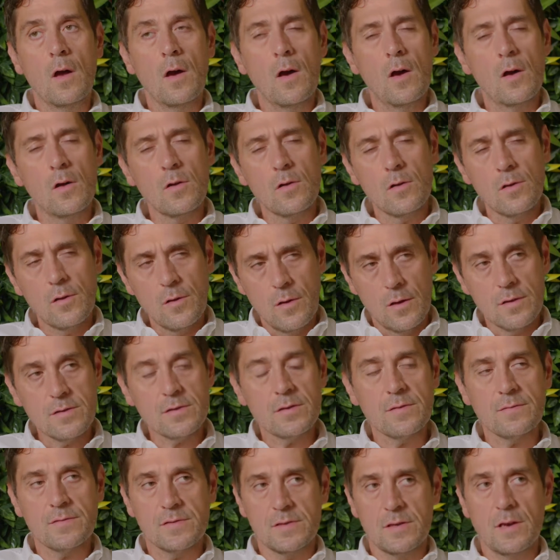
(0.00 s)
a
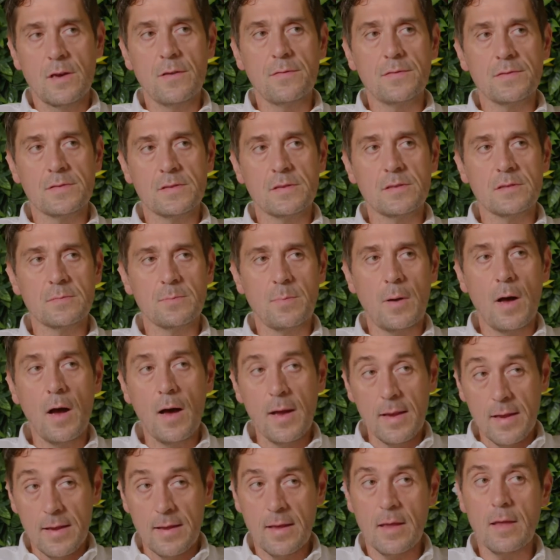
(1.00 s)
lot of services
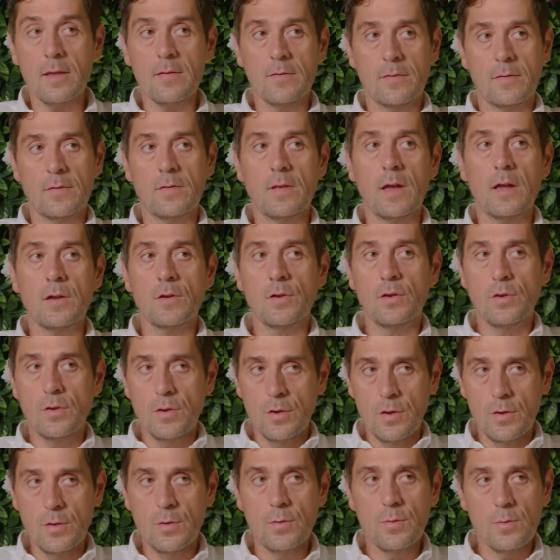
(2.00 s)
piling into that
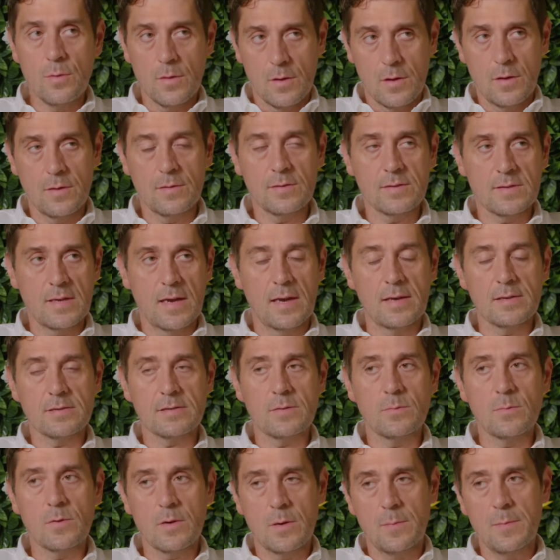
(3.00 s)
new
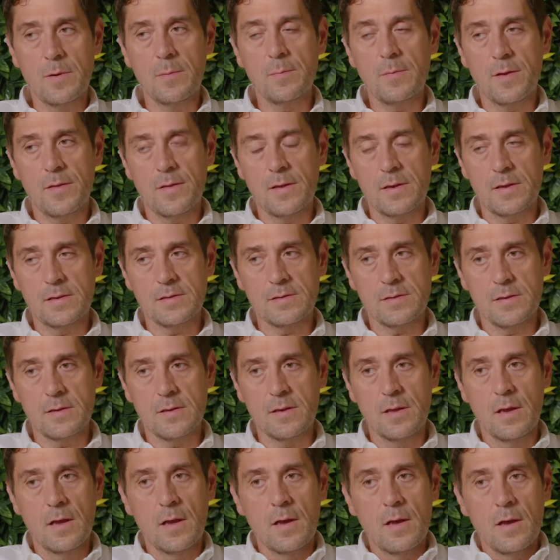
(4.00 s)
context. And what I mean by that is
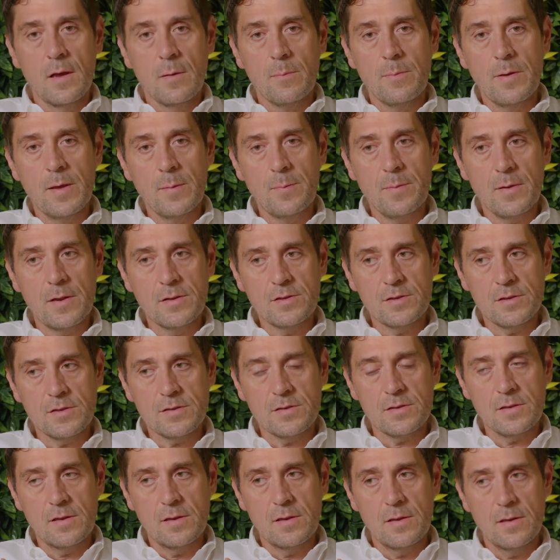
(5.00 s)
that people are
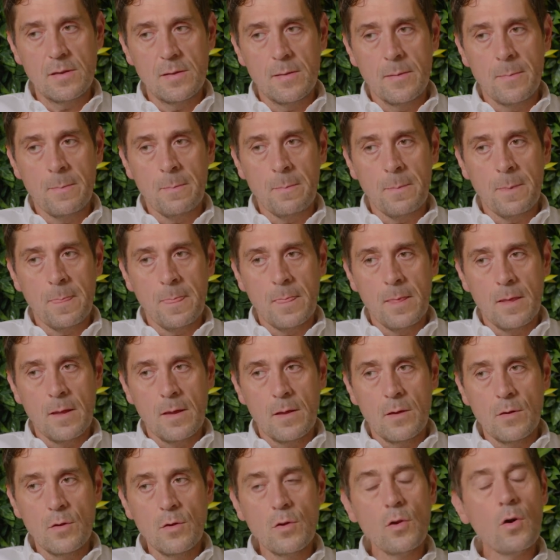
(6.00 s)
just
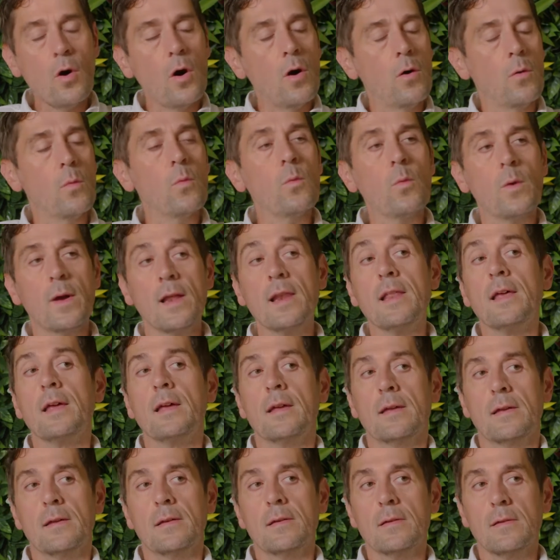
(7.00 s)
not
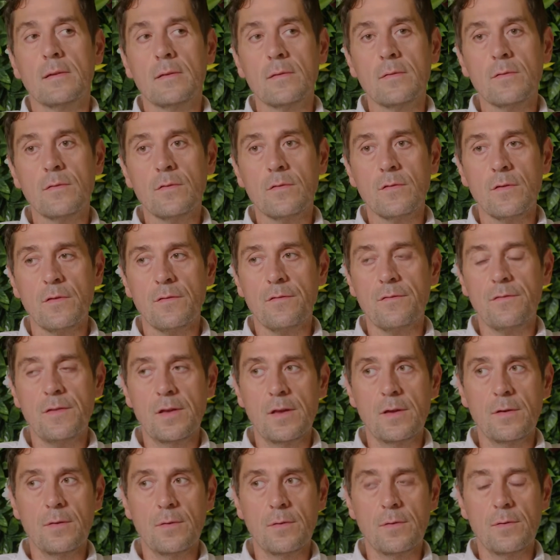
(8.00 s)
willing to
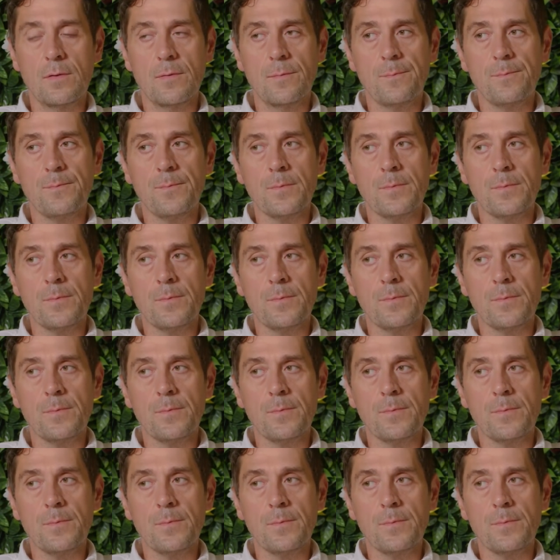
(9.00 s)
feel